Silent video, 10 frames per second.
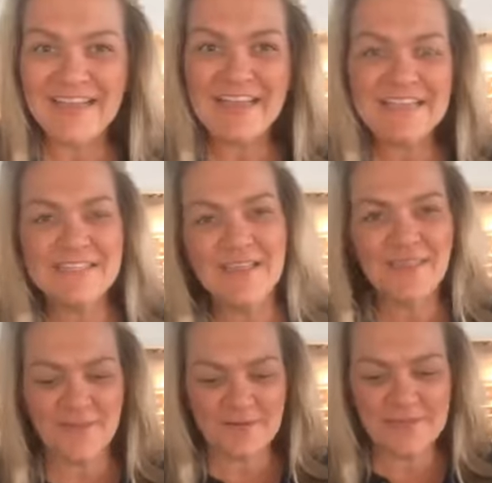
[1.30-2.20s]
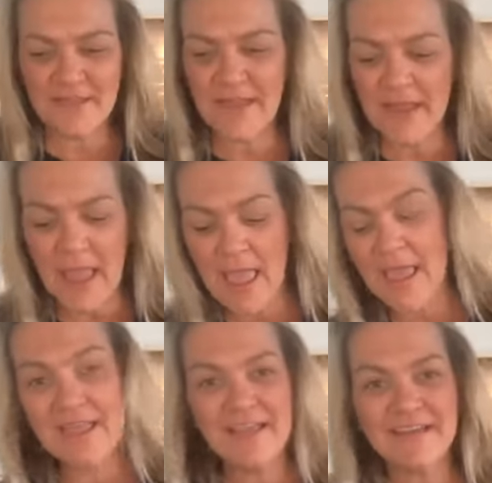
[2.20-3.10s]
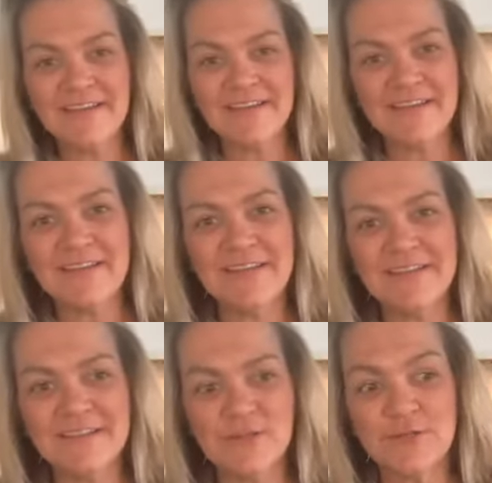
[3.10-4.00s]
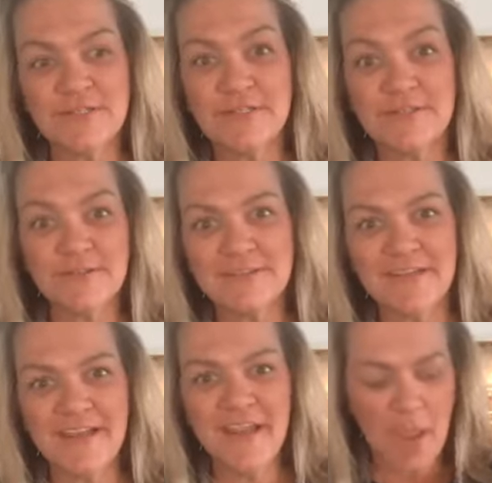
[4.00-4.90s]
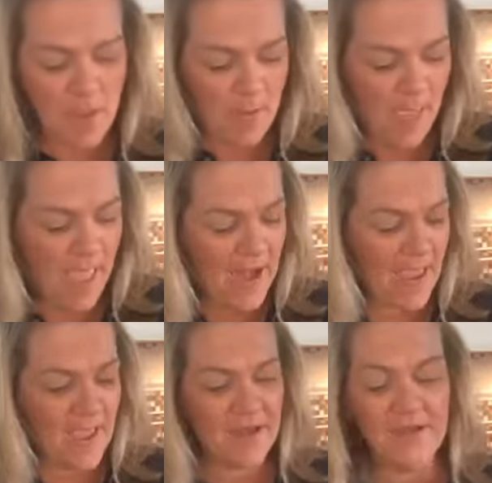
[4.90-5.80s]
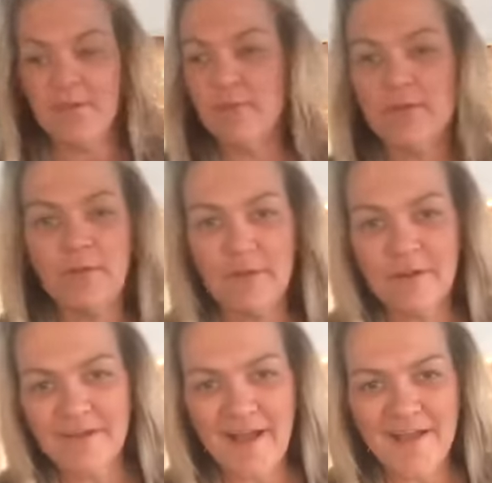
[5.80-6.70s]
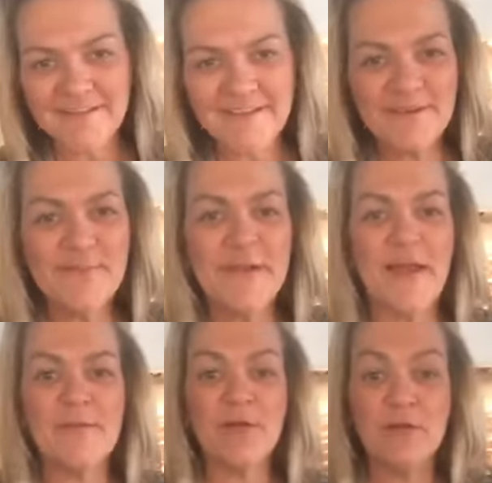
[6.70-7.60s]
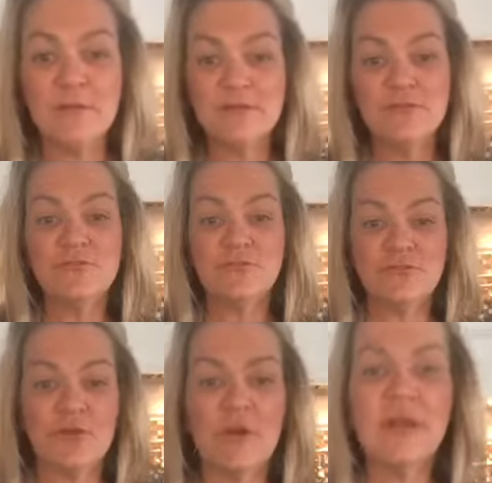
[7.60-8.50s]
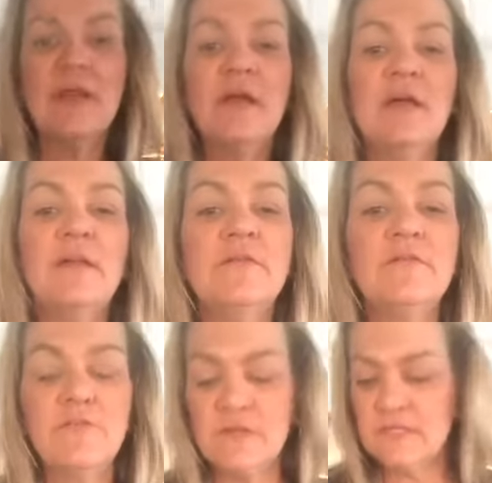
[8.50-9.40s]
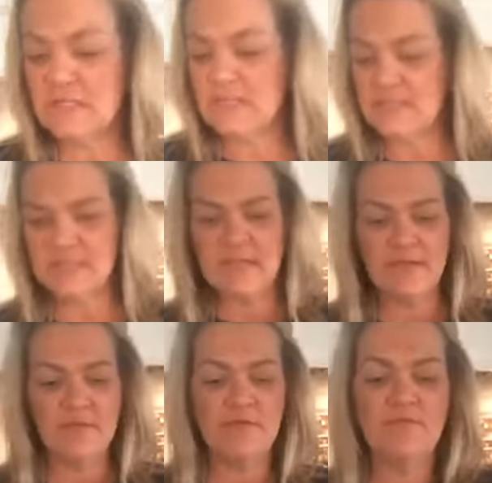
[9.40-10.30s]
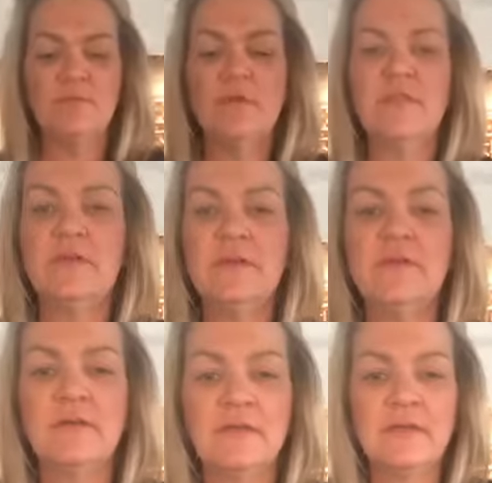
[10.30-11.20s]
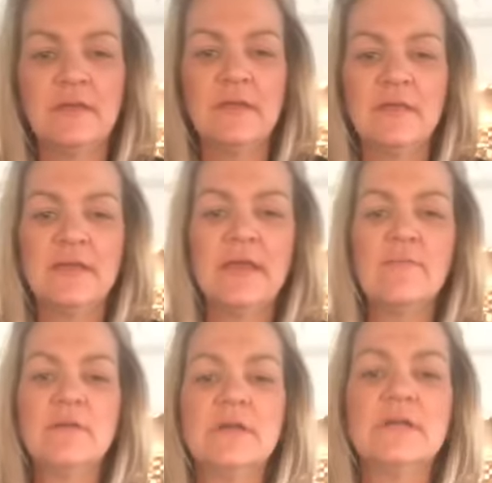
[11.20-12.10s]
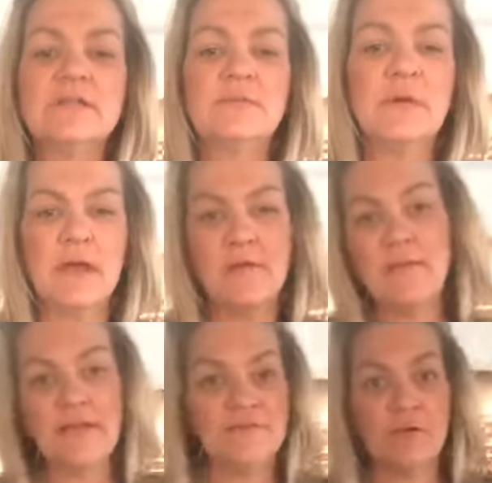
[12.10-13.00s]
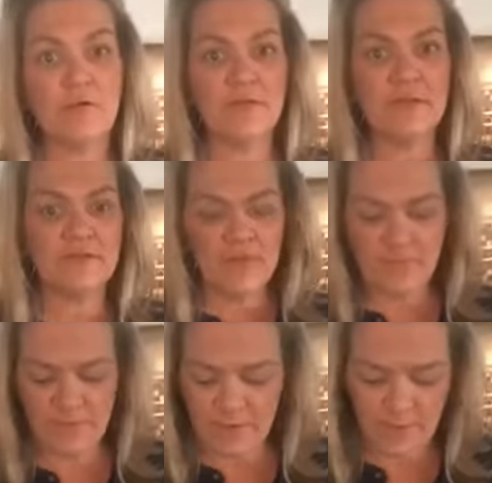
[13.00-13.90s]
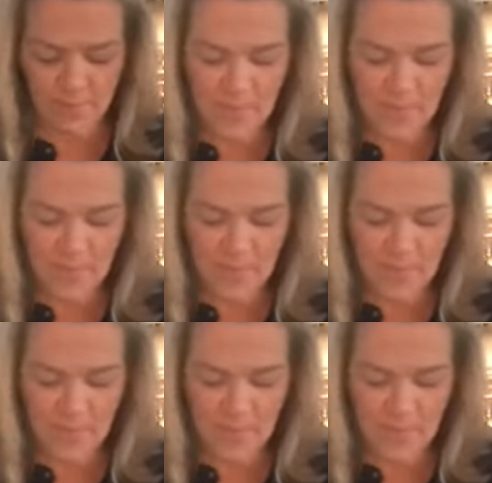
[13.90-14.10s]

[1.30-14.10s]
It's Thursday, and it is Thirsty Thursday, and I know we all want our cocktail, but I'm going to start. I don't know if you can see the table from where the camera is, but I will have to hold things up for you.